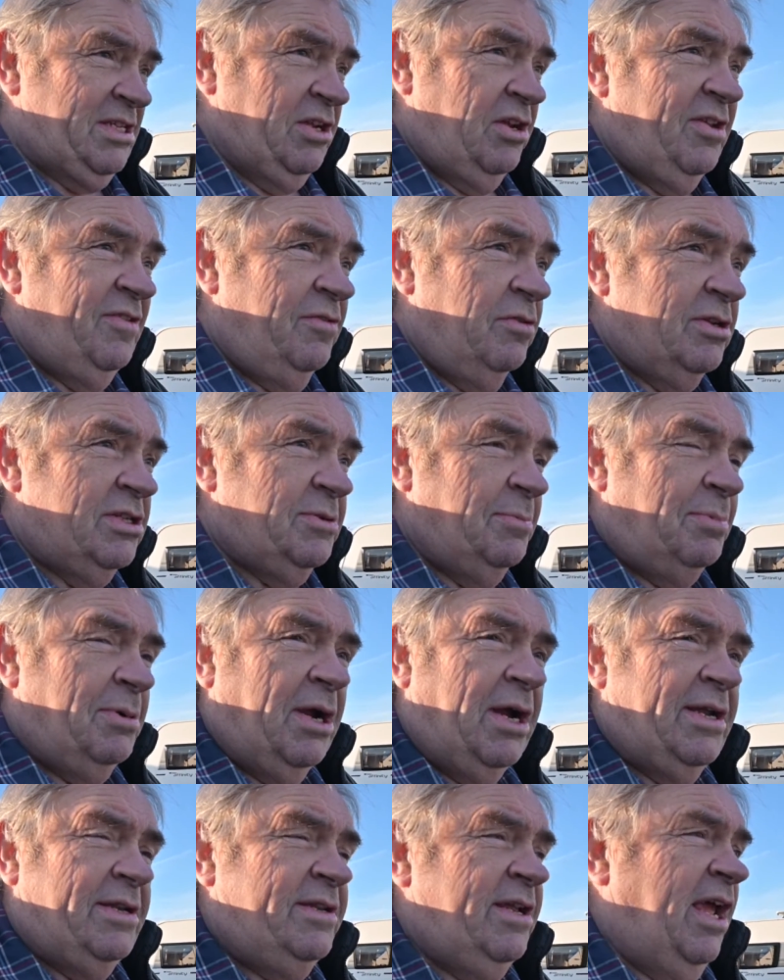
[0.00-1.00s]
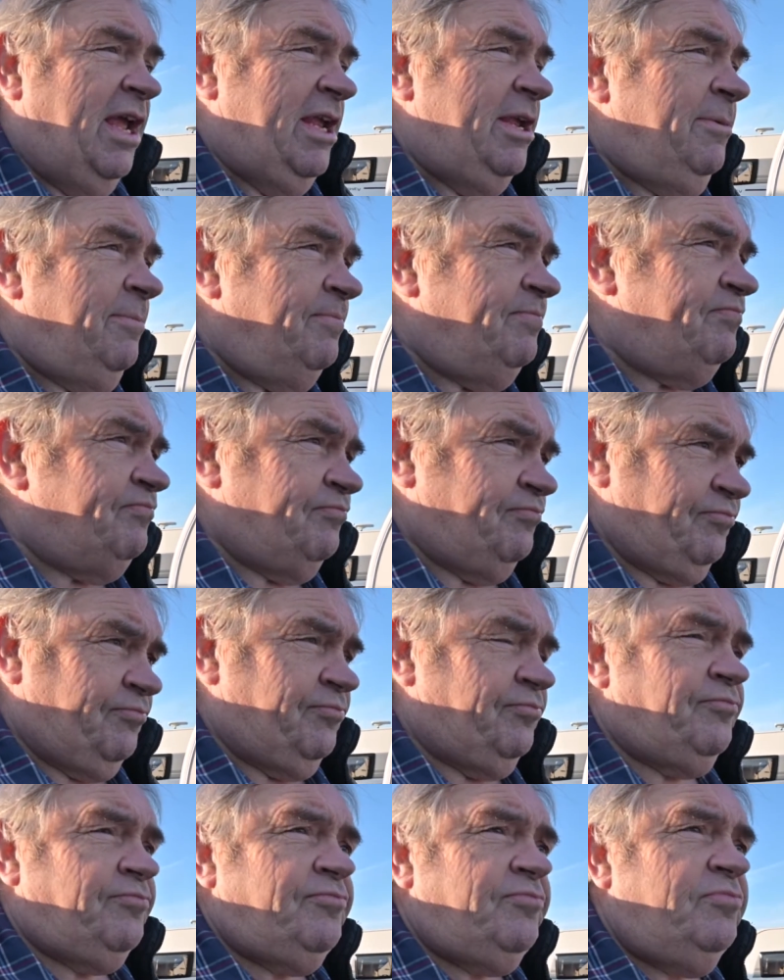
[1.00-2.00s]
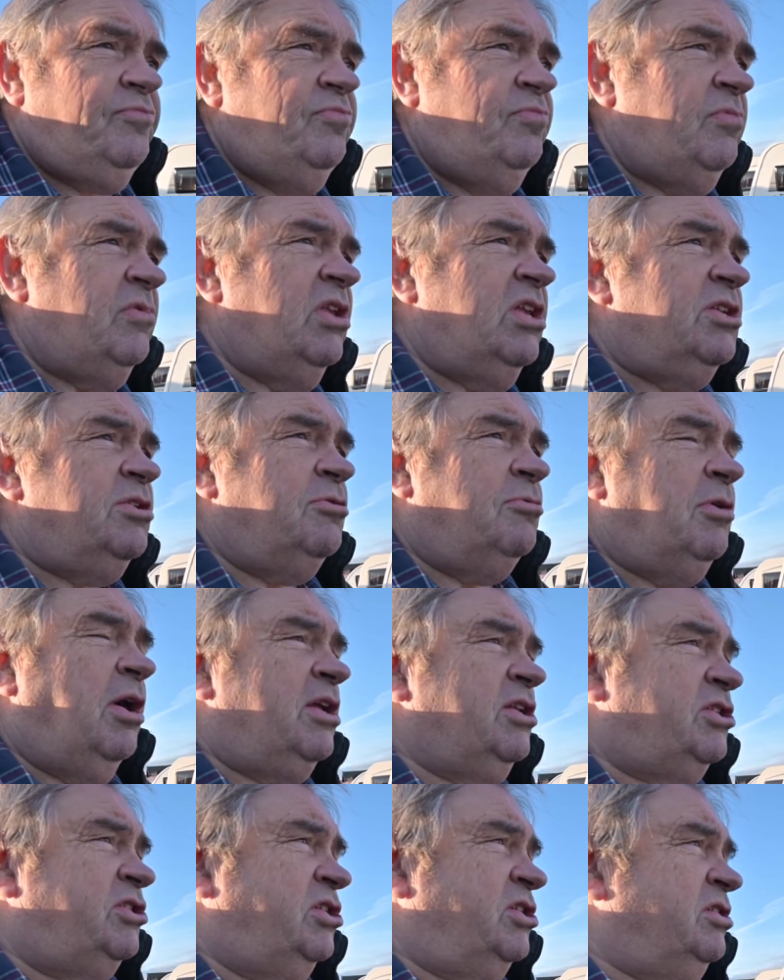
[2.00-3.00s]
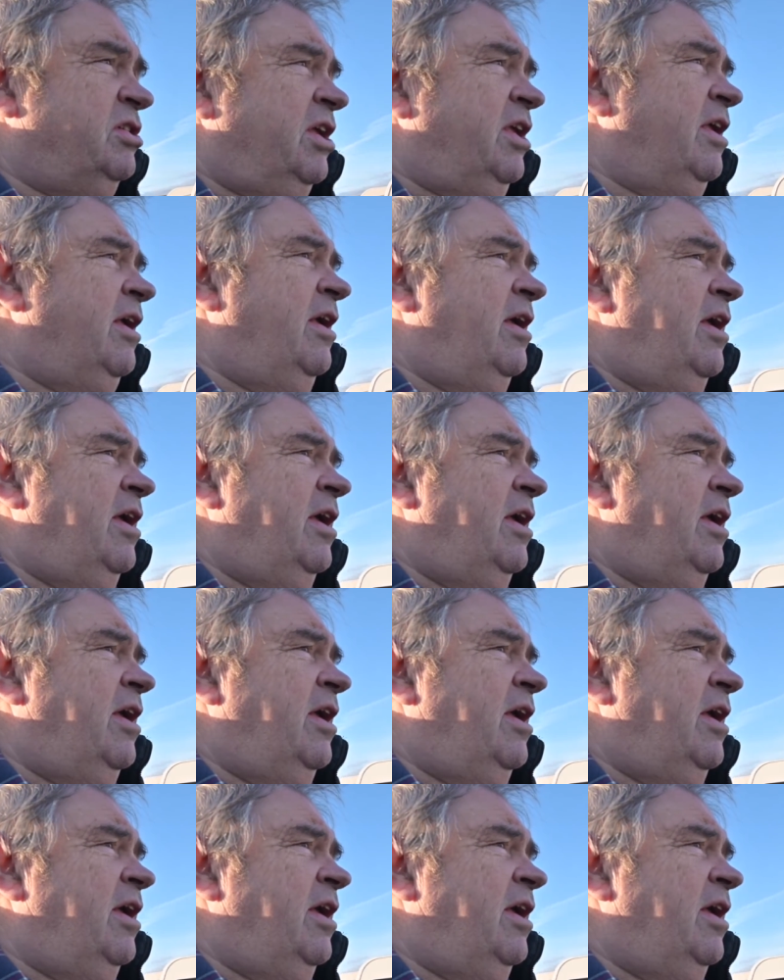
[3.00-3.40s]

Even though it's a bright day, it's quite chilly.